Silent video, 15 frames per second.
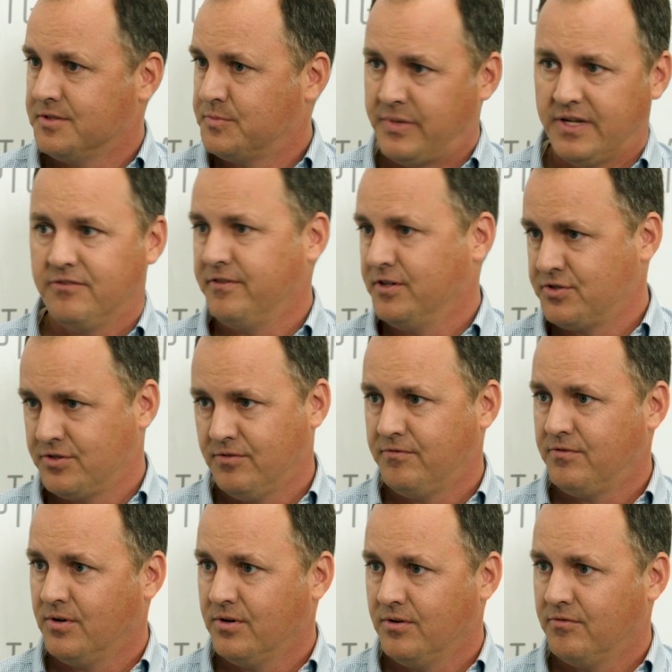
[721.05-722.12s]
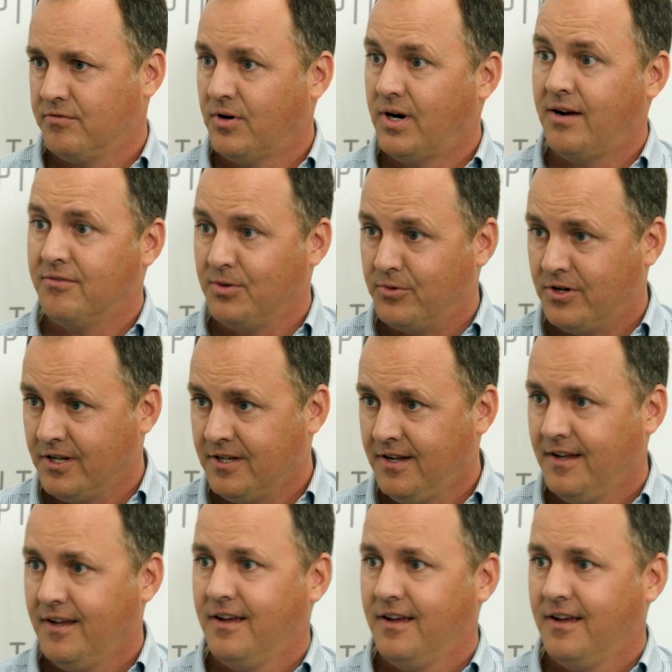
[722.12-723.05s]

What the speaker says: is beneficial for everyone.